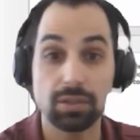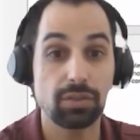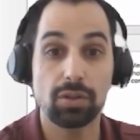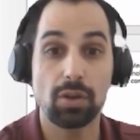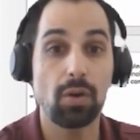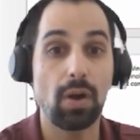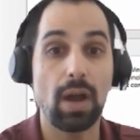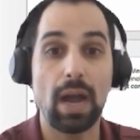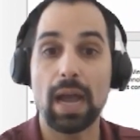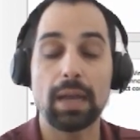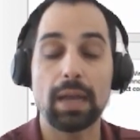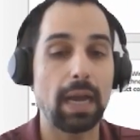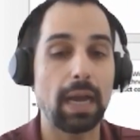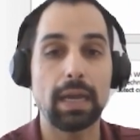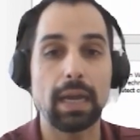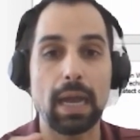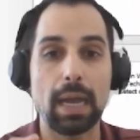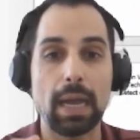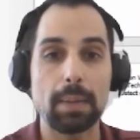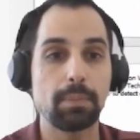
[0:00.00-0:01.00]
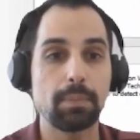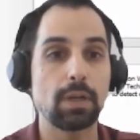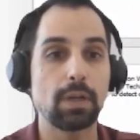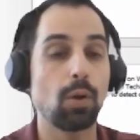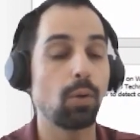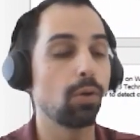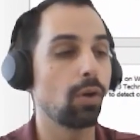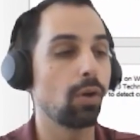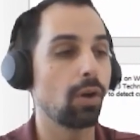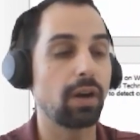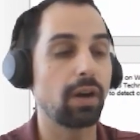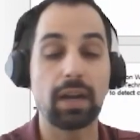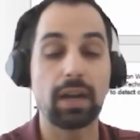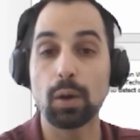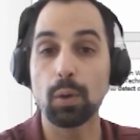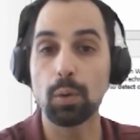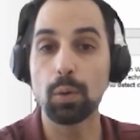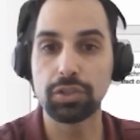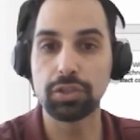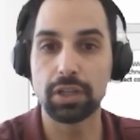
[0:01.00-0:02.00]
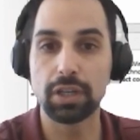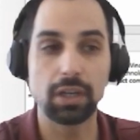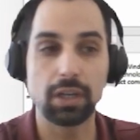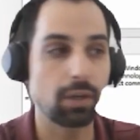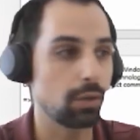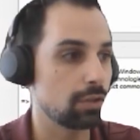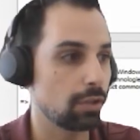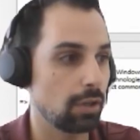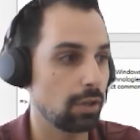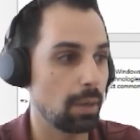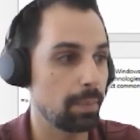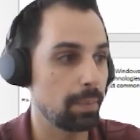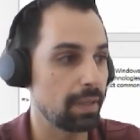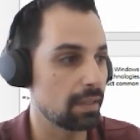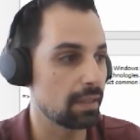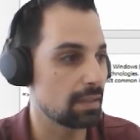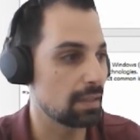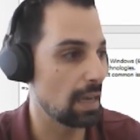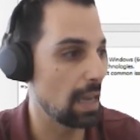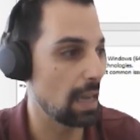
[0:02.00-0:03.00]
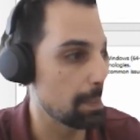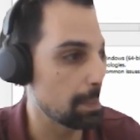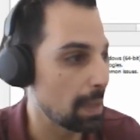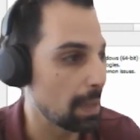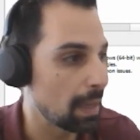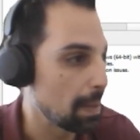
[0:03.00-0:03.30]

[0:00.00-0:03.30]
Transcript: so I'm no longer negotiating who's going to be the slave